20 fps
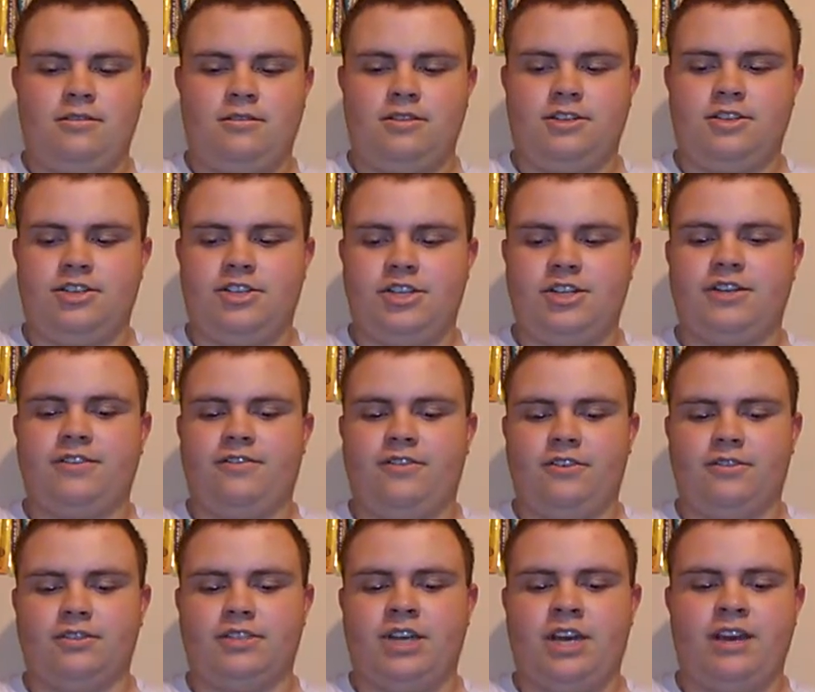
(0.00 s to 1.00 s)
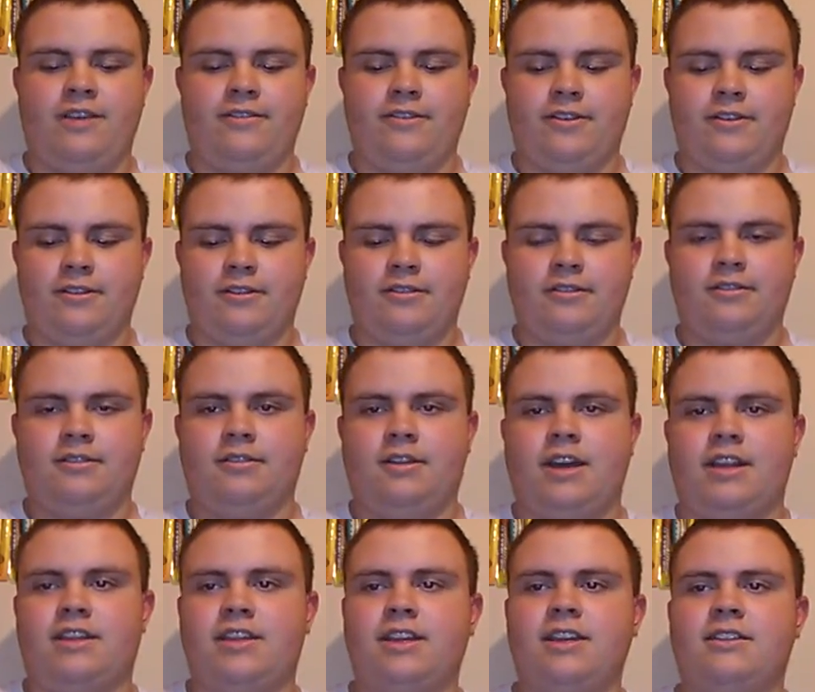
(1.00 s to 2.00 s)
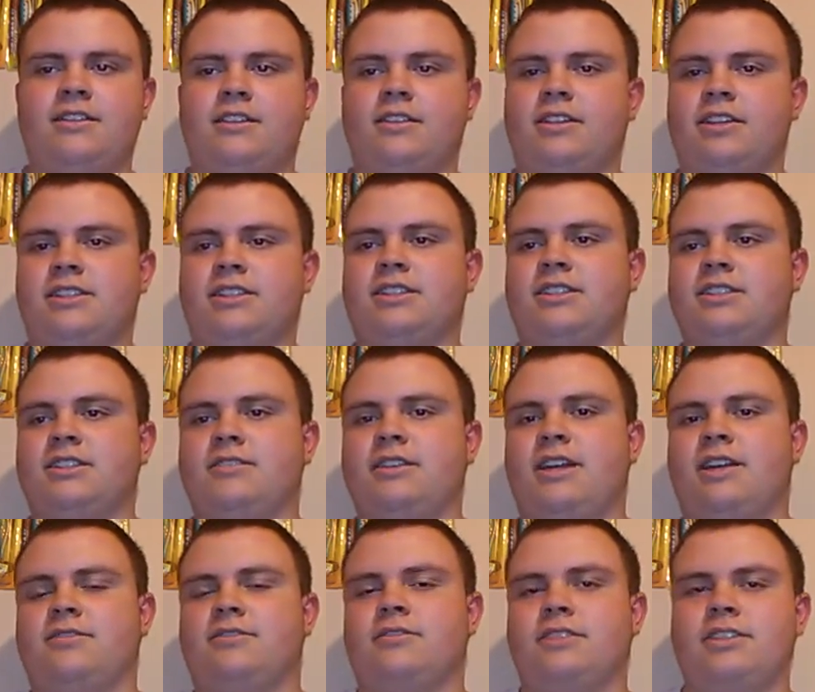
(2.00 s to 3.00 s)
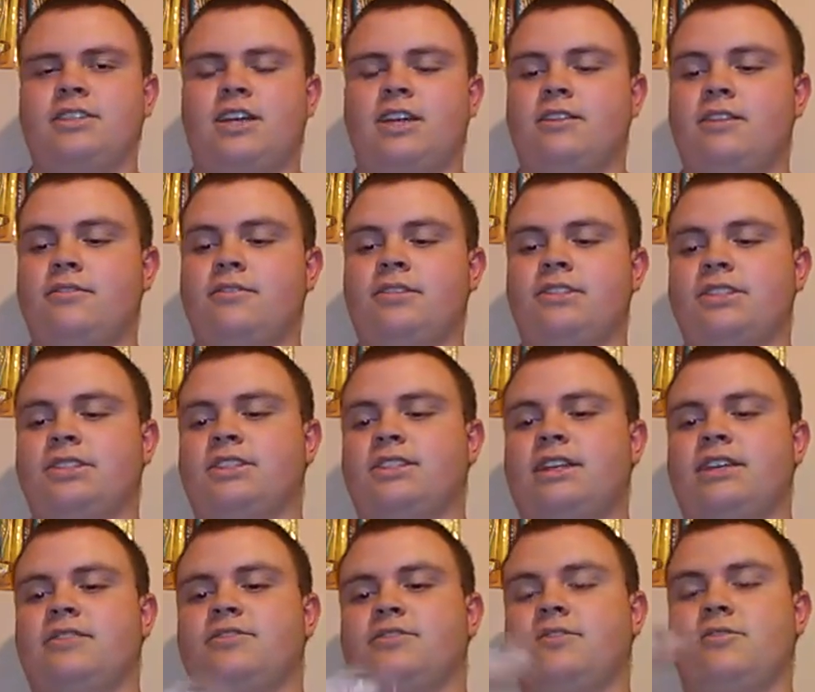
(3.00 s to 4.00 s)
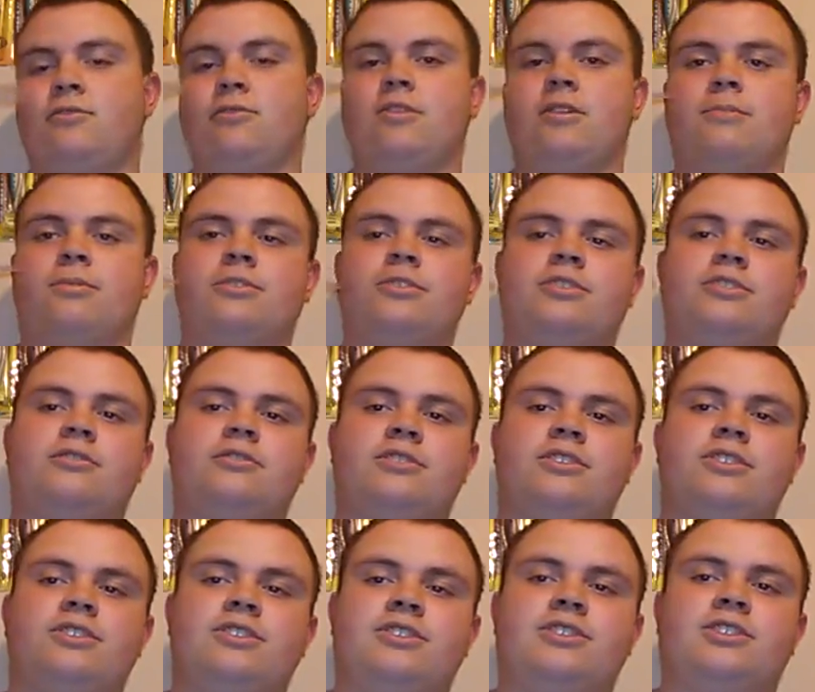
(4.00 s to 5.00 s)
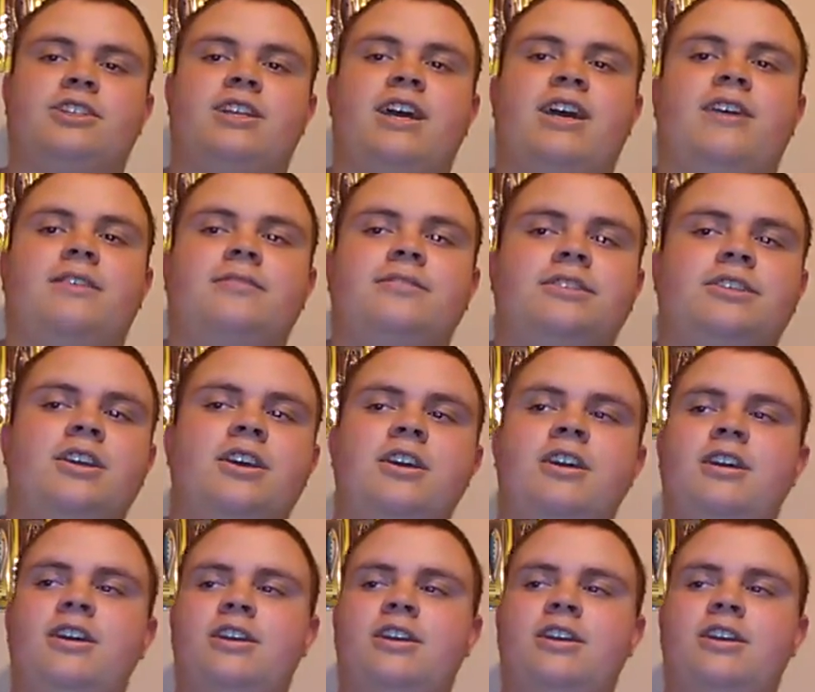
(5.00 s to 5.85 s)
The jig feels heavier. I think that this is an ounce. I know this is 1.25 ounces. I'm pretty sure this is just 1 ounce.